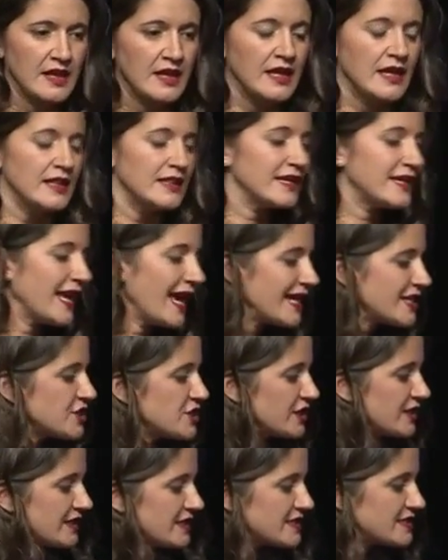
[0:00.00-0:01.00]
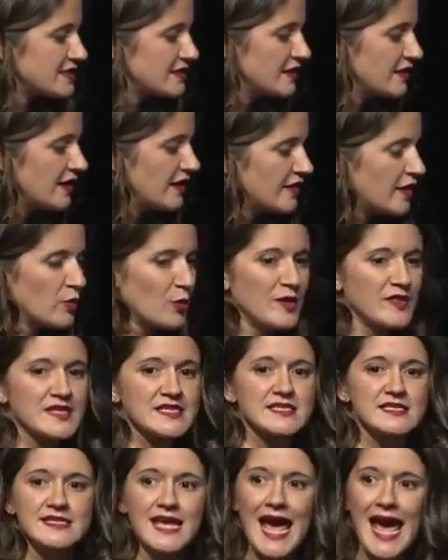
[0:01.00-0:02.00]
The catch is that when
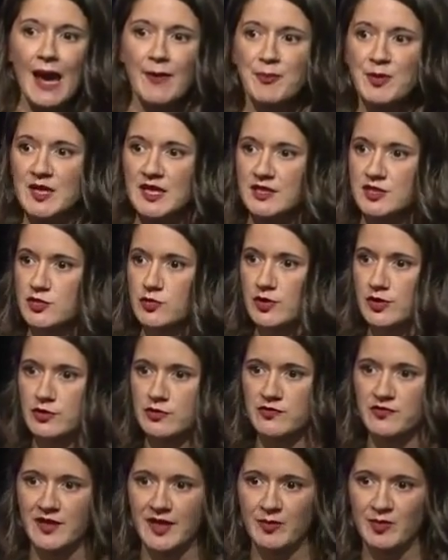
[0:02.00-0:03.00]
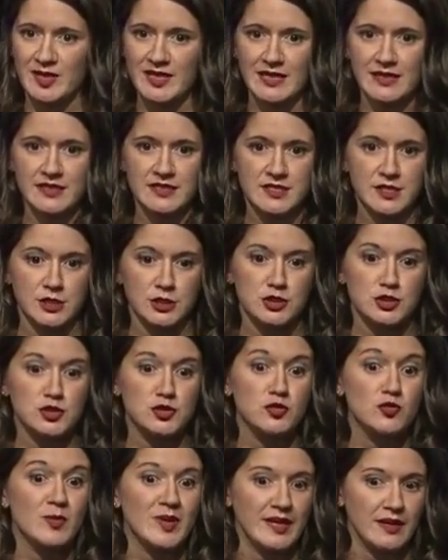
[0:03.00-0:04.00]
this is happening to a new family, it is
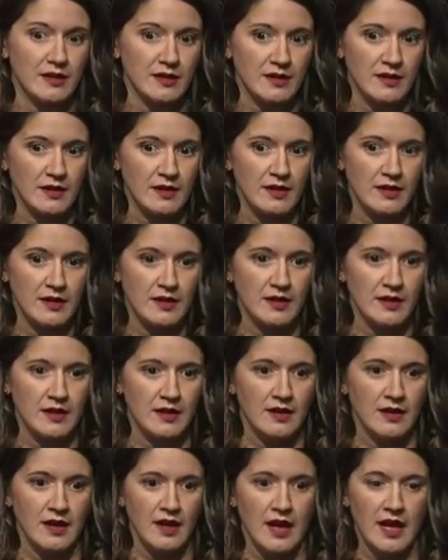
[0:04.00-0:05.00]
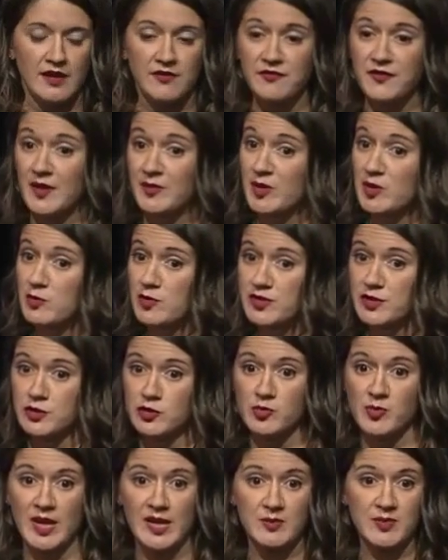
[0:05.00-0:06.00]
consuming. And a family with a
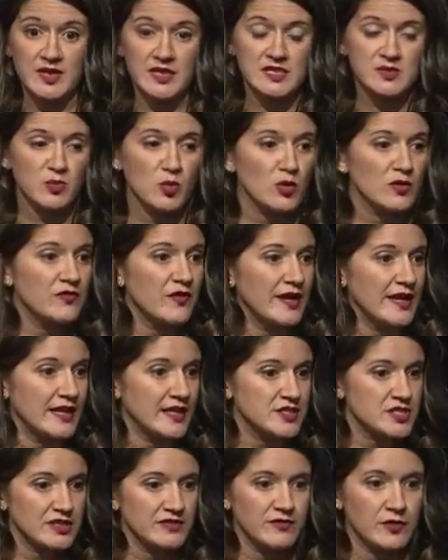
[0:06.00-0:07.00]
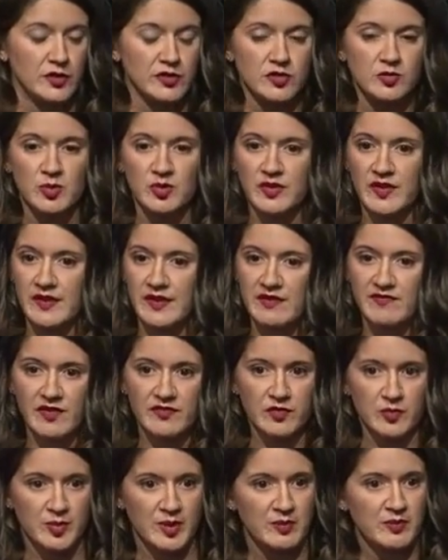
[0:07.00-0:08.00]
new baby is more financially vulnerable than they've
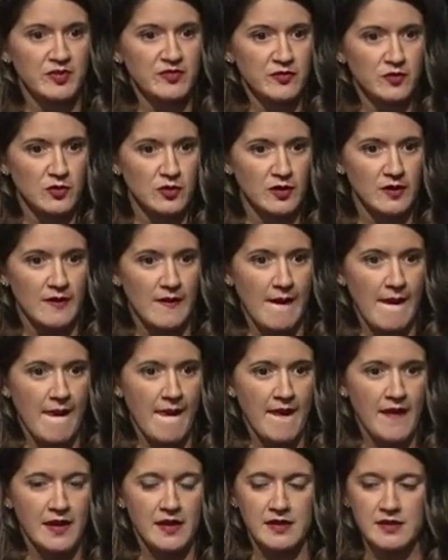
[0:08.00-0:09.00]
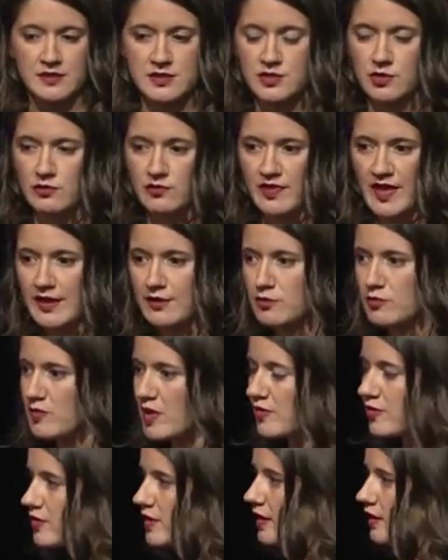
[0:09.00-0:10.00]
ever been before. So that new
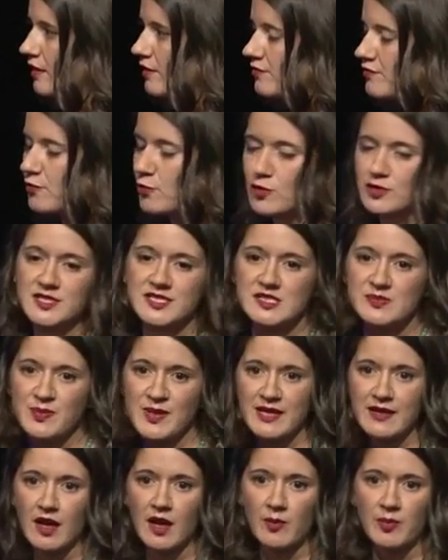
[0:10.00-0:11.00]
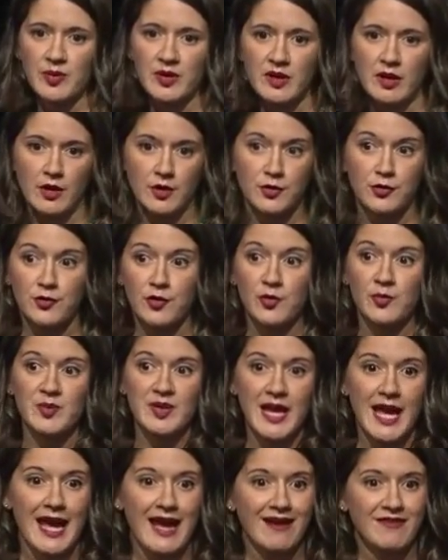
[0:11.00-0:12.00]
mother cannot afford to speak up on her own
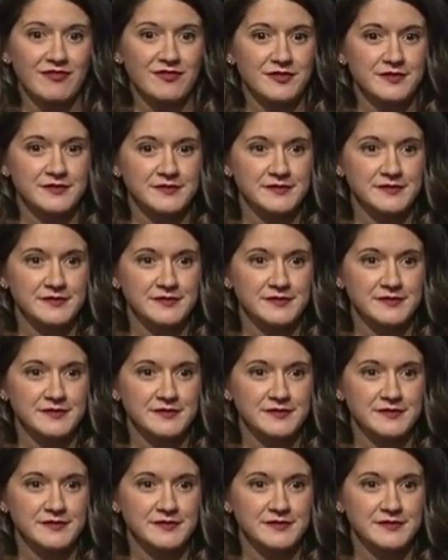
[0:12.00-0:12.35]
behalf.